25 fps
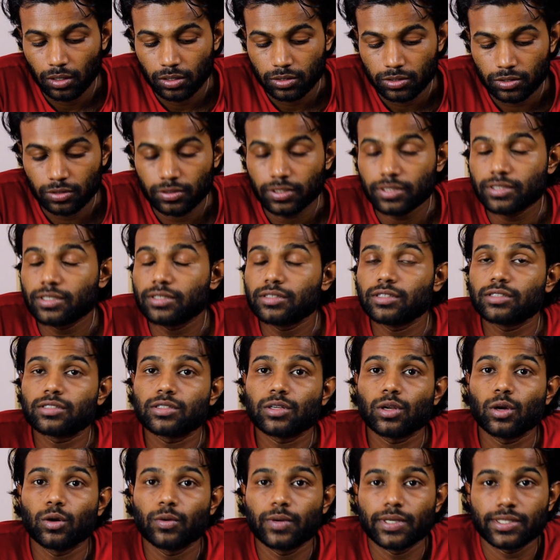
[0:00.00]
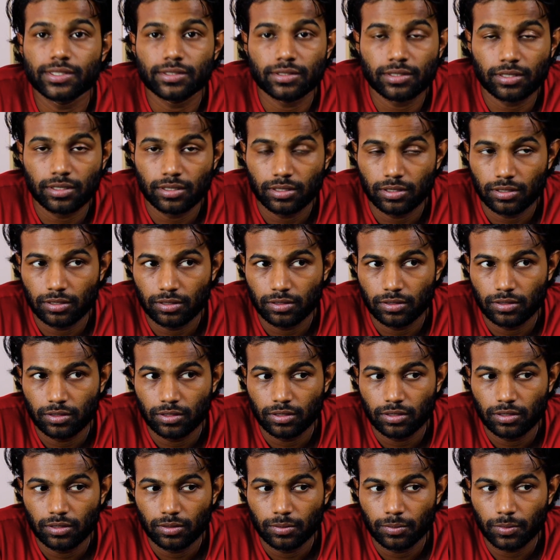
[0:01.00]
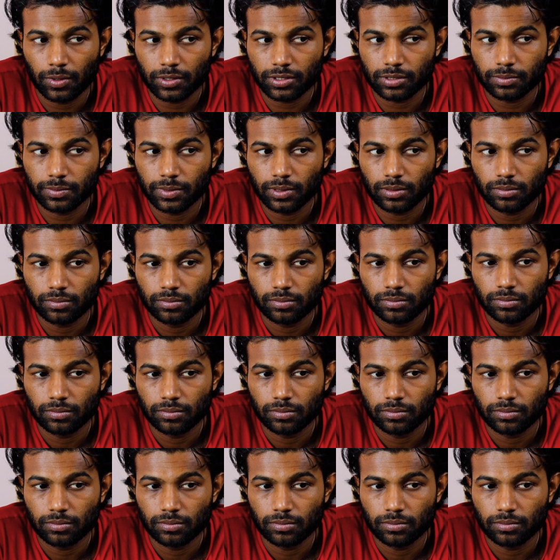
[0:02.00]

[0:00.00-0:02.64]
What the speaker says: So this is the slowest possible.